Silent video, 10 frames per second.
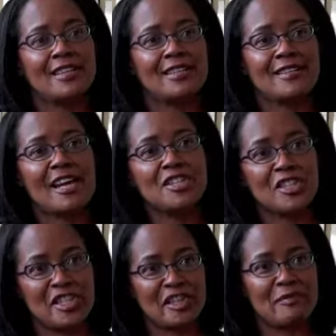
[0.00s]
touched
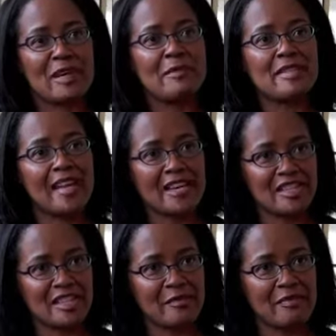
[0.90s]
him and
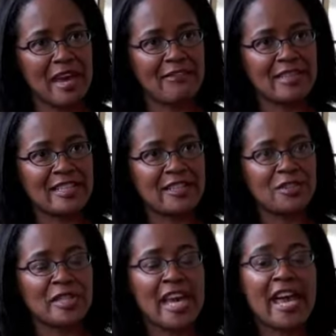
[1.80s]
massaged him every single
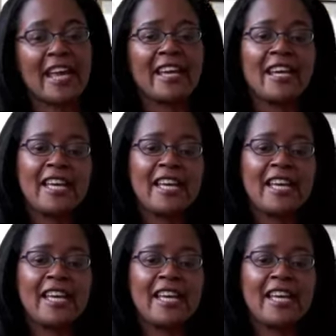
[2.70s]
day.